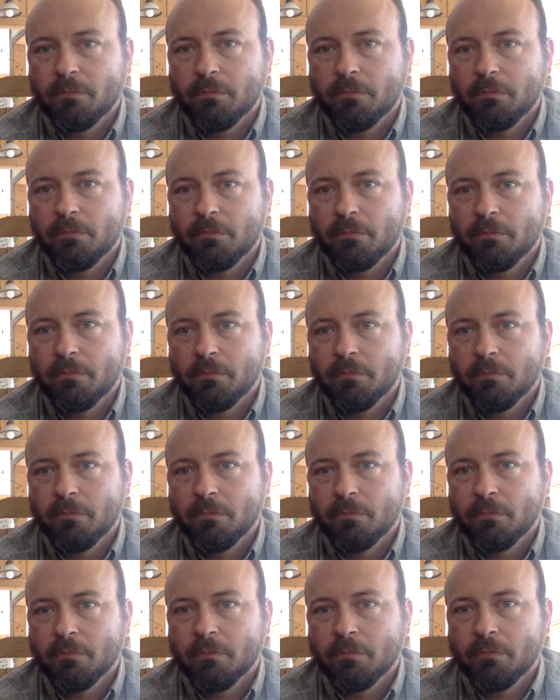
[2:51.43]

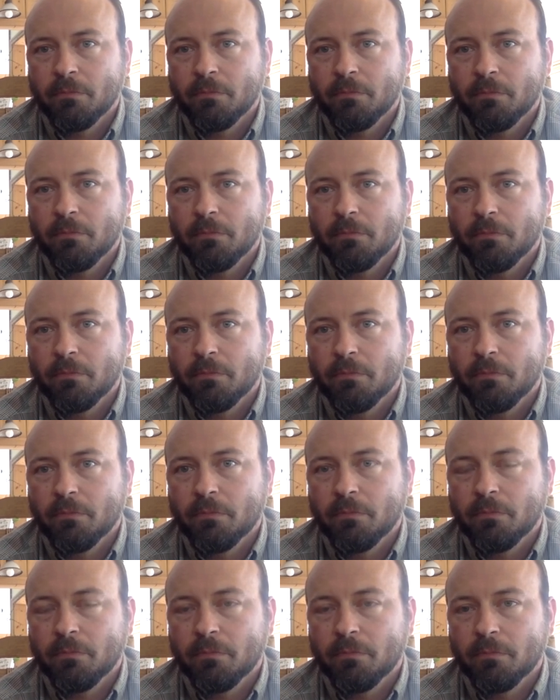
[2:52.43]

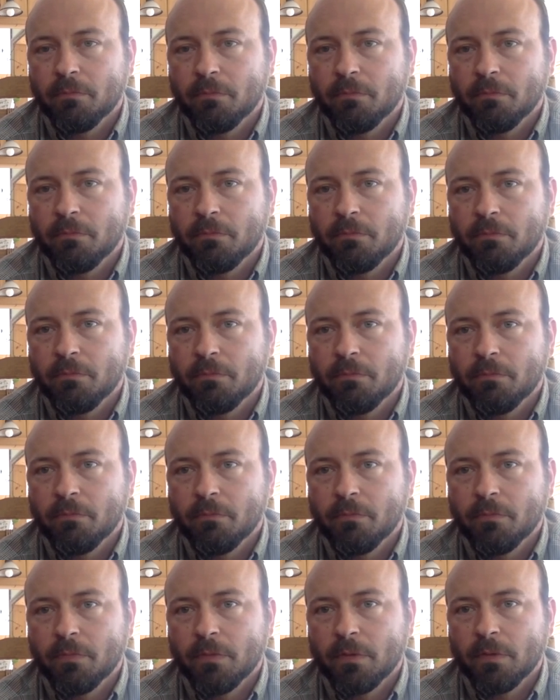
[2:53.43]

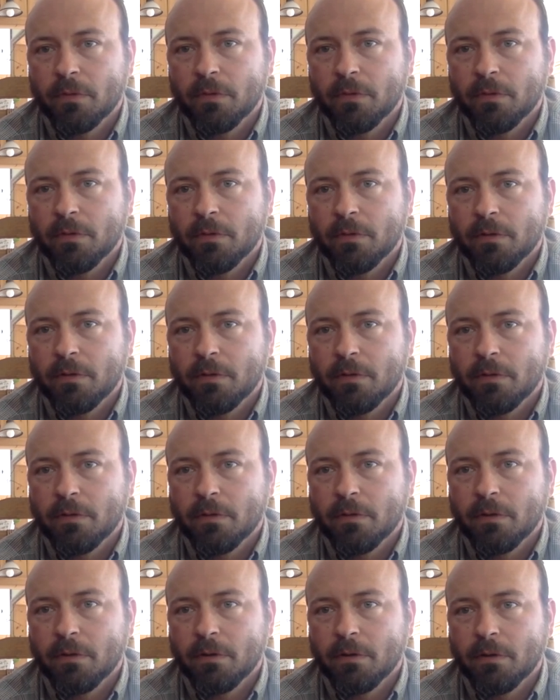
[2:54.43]

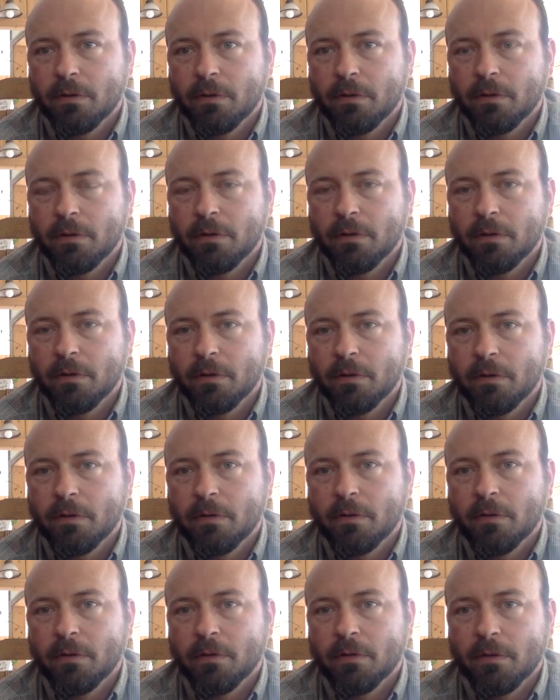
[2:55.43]

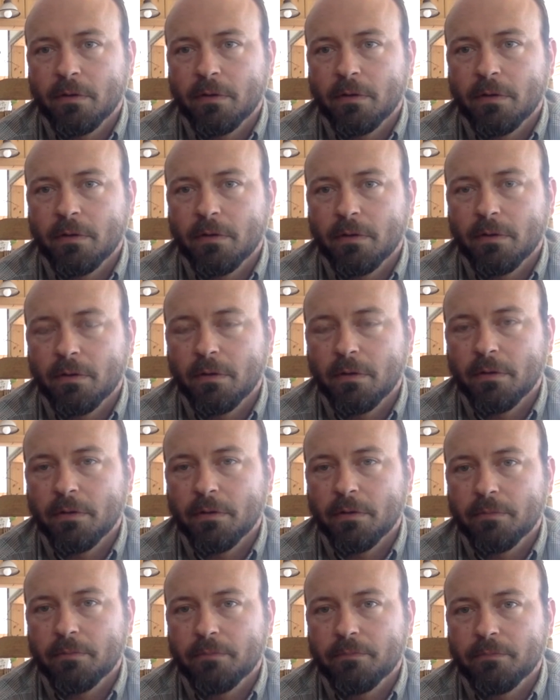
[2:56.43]

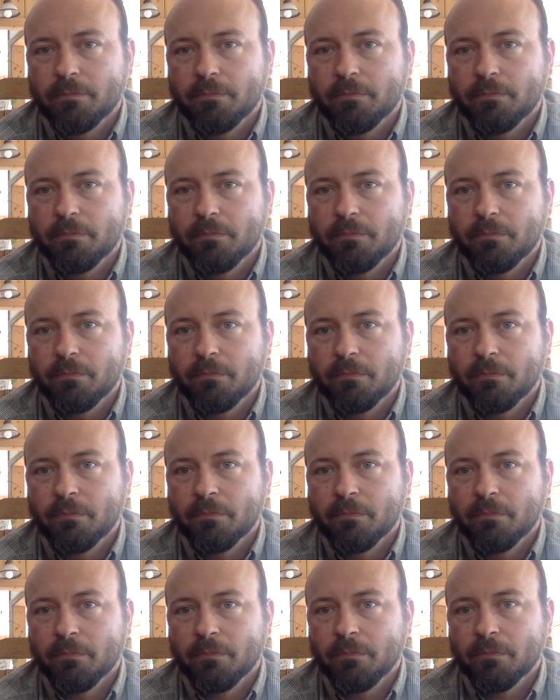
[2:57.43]

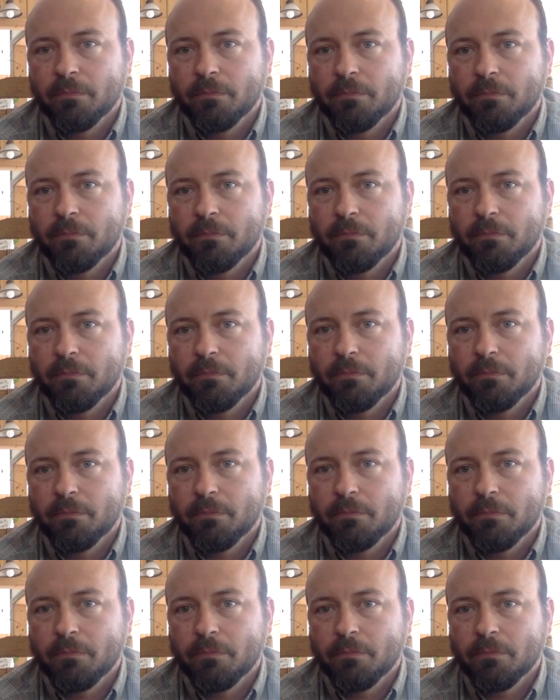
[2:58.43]
No words are spoken by the person on screen.